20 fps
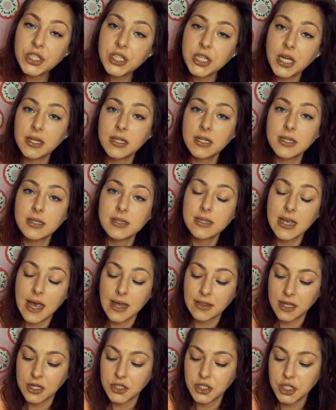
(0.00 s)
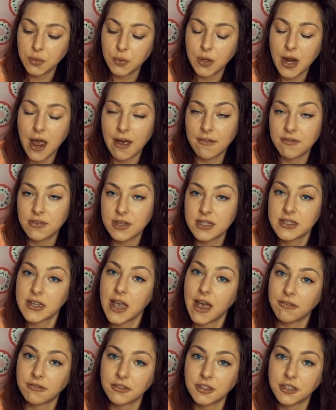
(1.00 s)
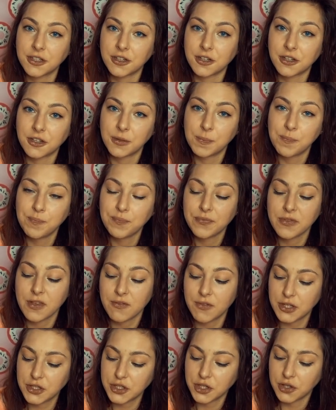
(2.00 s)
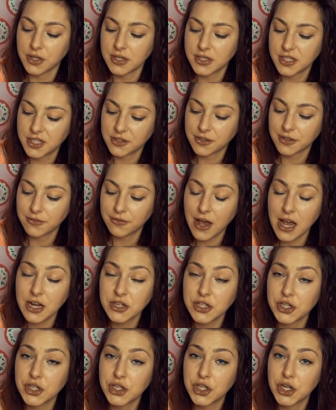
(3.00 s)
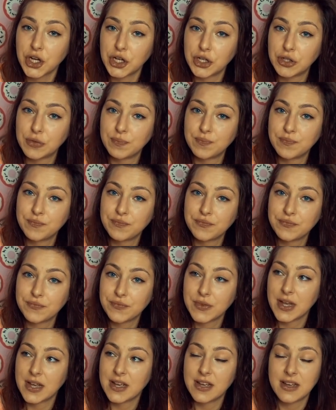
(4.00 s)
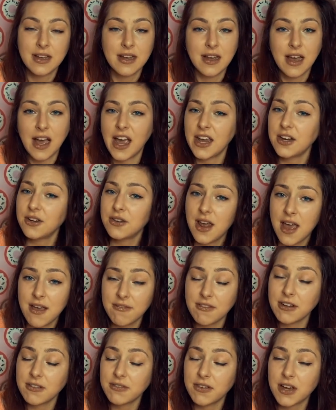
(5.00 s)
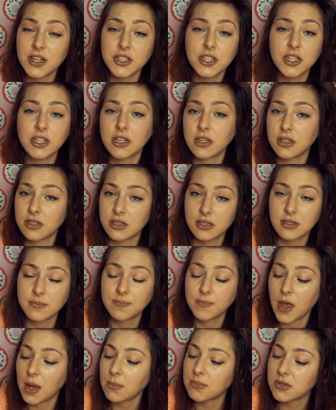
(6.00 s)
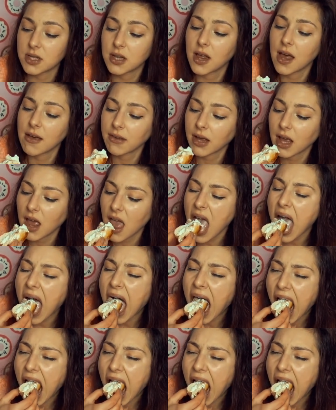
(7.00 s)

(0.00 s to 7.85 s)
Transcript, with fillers: Gigi Hadid said that she would have this after her Victoria's Secret fashion show. I don't have any fashion shows, I'm still having it.